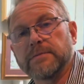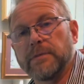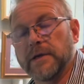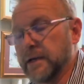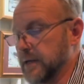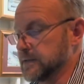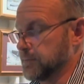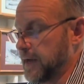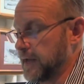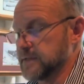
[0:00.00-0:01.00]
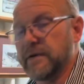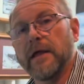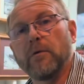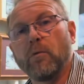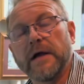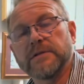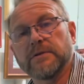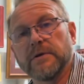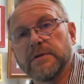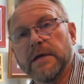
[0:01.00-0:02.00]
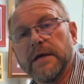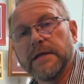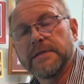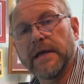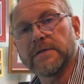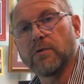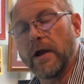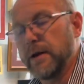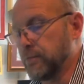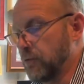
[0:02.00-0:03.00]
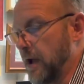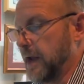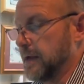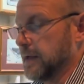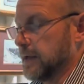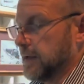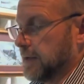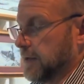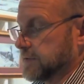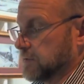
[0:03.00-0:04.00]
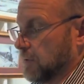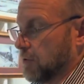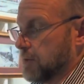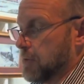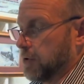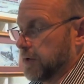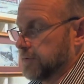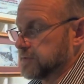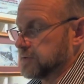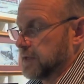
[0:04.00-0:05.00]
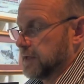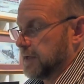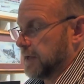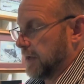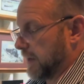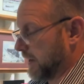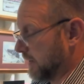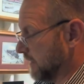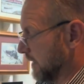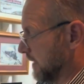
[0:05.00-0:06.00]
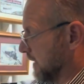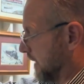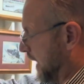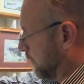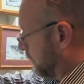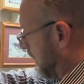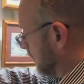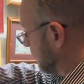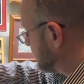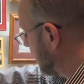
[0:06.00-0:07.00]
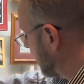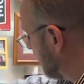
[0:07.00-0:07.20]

because the Bonanza Valley and Western takes great pride in its locomotives. And I will probably take a